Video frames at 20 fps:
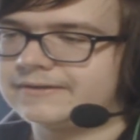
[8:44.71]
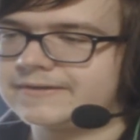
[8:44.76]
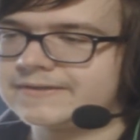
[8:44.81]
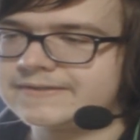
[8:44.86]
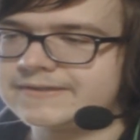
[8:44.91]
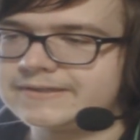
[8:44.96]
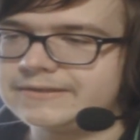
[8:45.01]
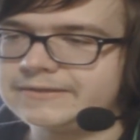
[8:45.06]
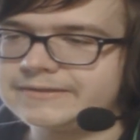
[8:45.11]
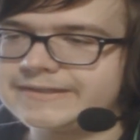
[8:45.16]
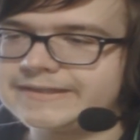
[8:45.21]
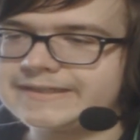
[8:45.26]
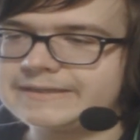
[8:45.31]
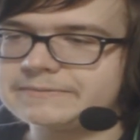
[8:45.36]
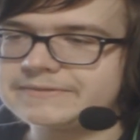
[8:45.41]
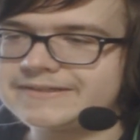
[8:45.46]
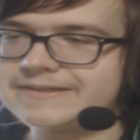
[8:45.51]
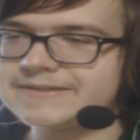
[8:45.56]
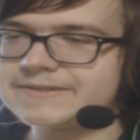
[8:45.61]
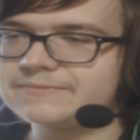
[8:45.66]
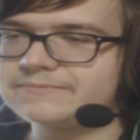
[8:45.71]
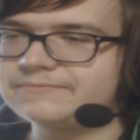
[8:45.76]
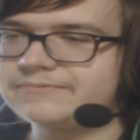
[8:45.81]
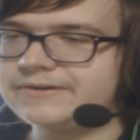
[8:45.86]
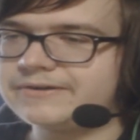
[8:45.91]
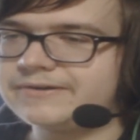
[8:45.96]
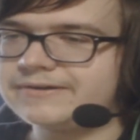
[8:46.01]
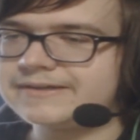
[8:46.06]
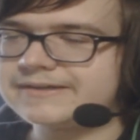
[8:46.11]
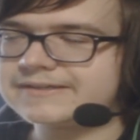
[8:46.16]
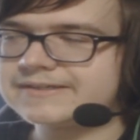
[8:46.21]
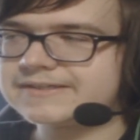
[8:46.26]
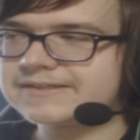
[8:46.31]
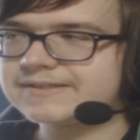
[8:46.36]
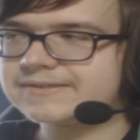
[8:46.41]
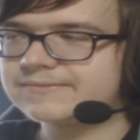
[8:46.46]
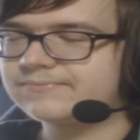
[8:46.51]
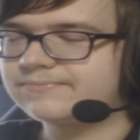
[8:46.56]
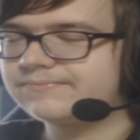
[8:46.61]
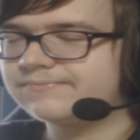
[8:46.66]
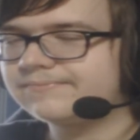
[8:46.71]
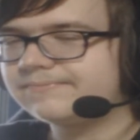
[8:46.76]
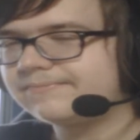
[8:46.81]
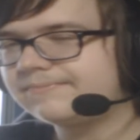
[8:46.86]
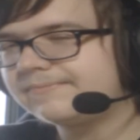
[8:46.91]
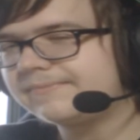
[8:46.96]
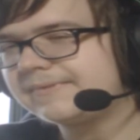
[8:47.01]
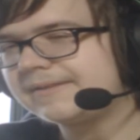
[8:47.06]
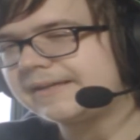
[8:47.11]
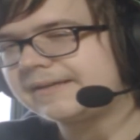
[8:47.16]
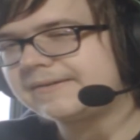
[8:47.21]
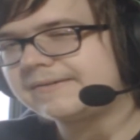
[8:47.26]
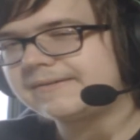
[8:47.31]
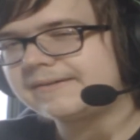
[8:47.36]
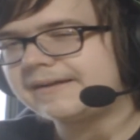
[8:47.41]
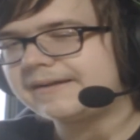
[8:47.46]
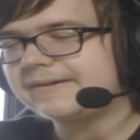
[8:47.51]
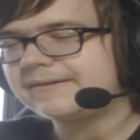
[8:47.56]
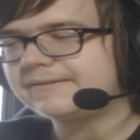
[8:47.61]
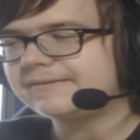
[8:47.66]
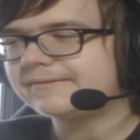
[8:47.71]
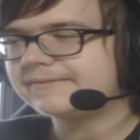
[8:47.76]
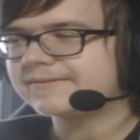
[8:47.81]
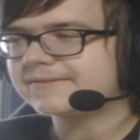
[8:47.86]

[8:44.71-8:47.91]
because it looked like there was like some weird I don't know,